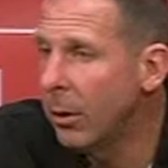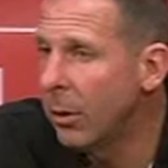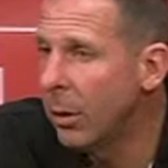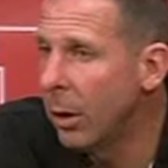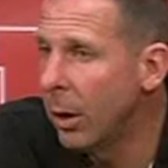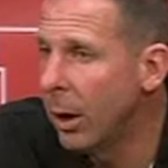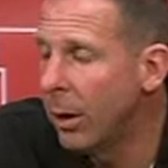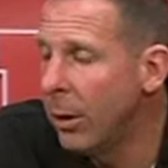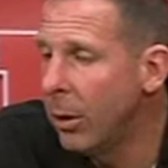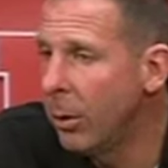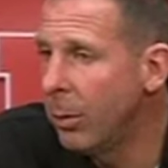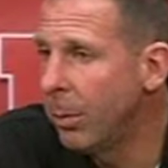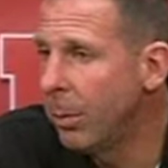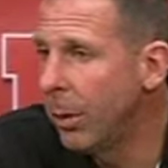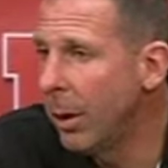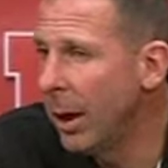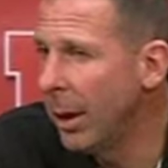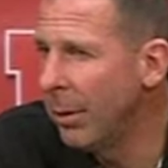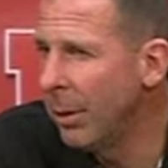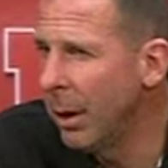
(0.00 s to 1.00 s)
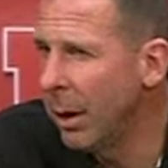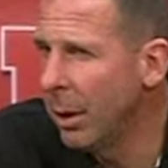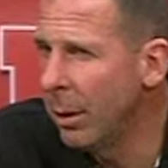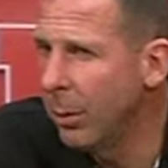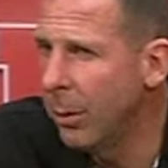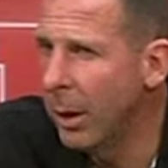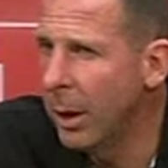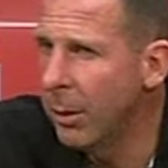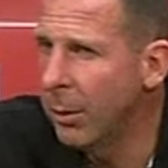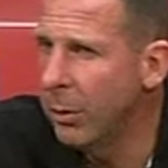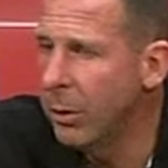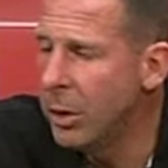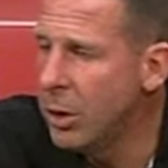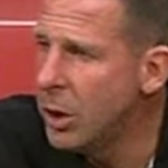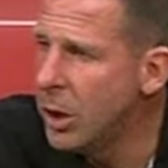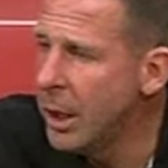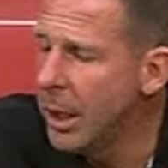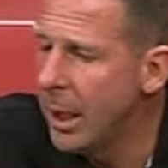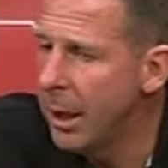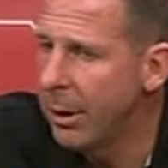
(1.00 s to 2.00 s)
so. I knew Bret uh, when I was a
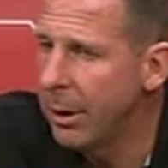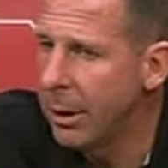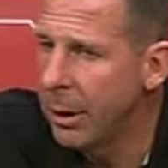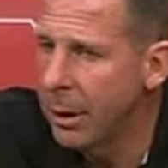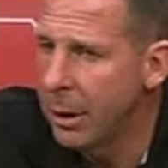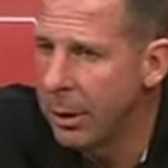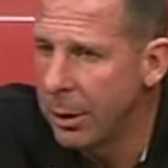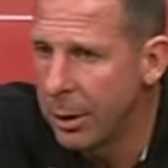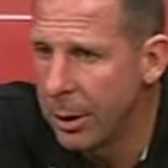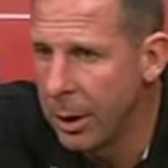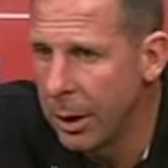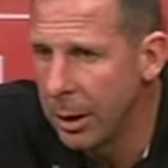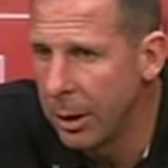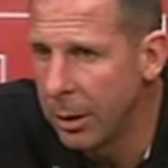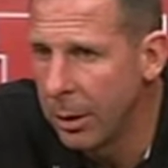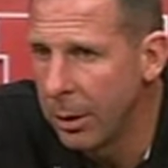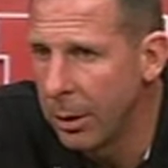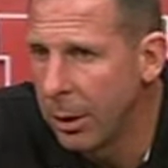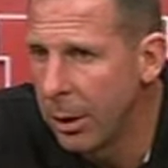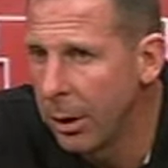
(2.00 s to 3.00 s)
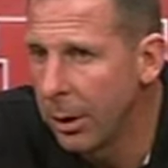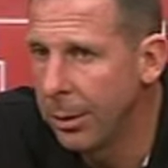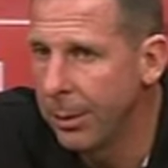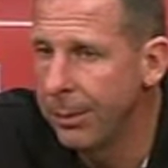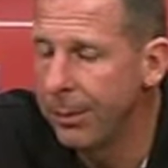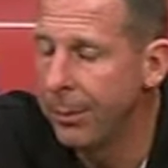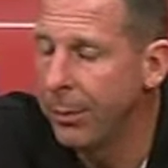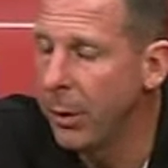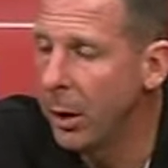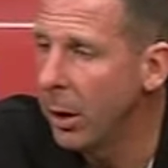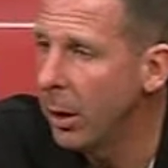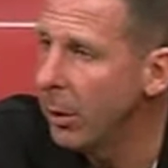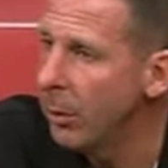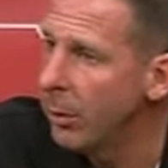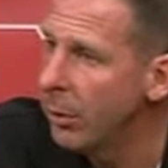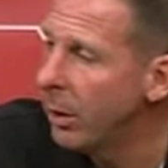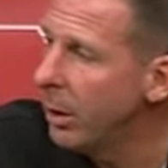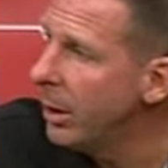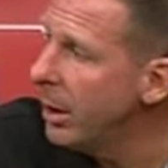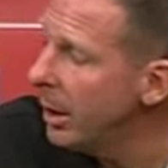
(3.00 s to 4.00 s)
GA there, and uh, you know he
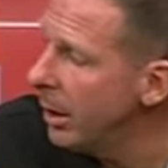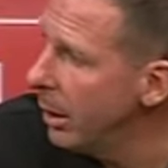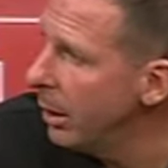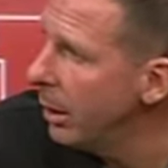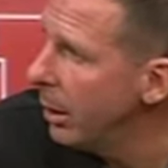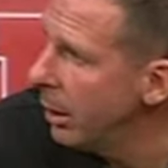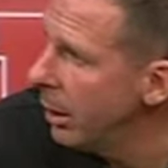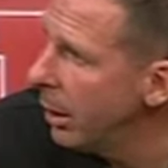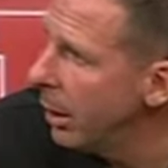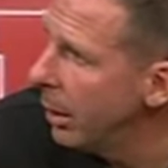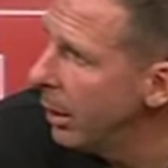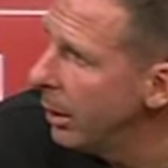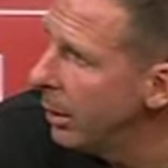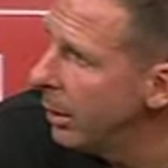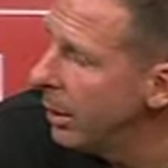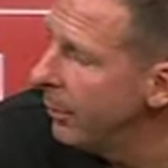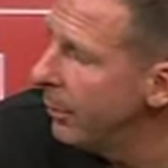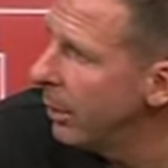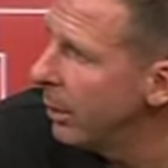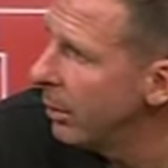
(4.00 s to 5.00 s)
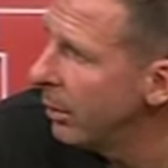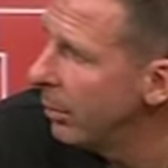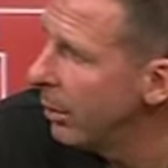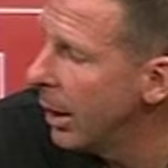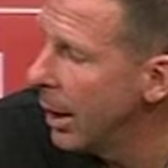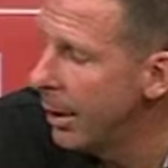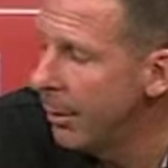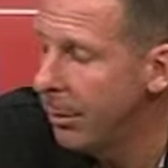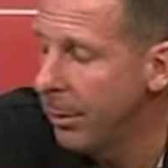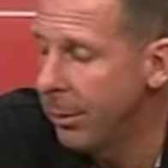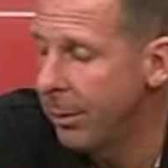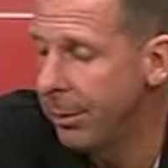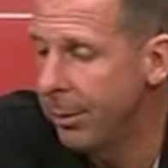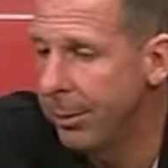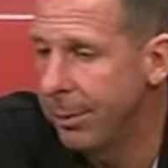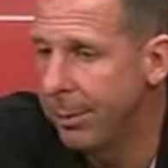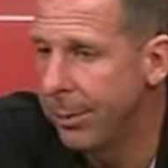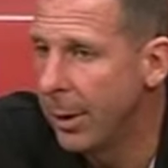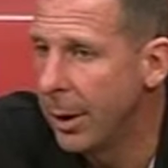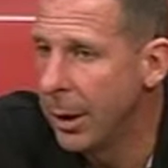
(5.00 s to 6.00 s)
was a uh, defensive lineman
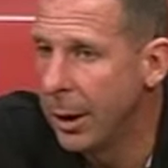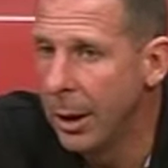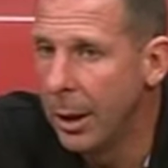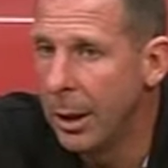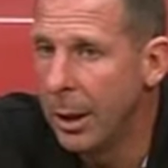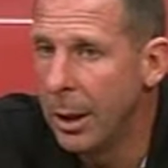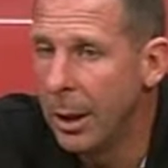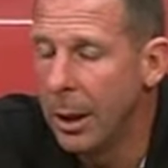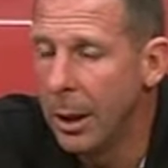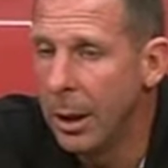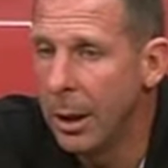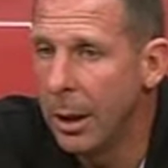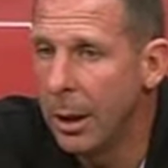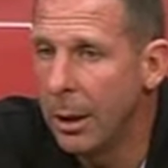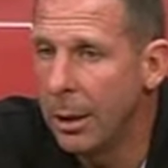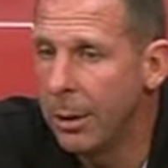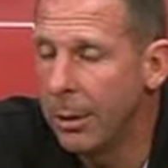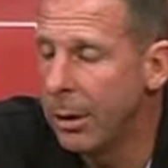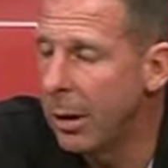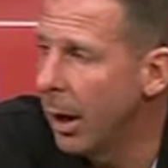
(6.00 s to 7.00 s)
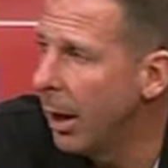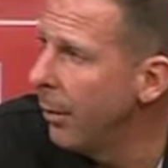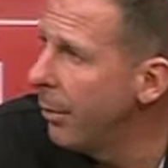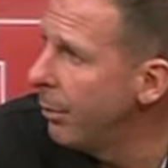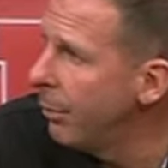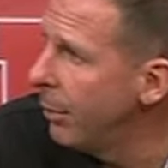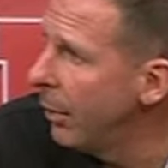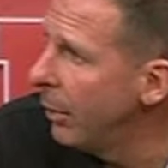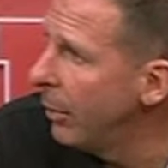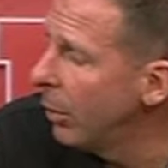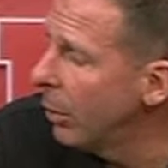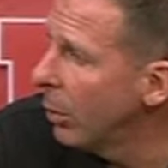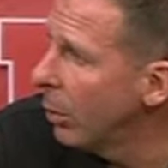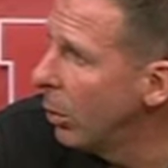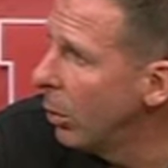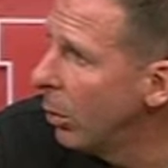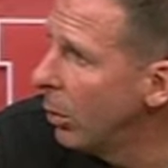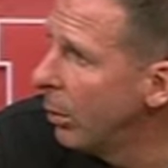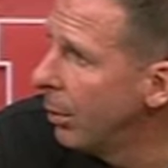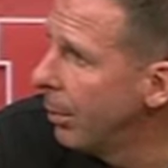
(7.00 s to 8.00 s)
and tough,
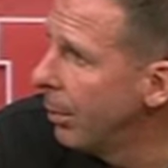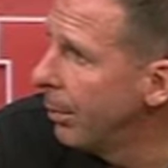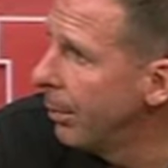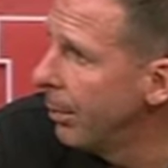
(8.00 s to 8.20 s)
physical.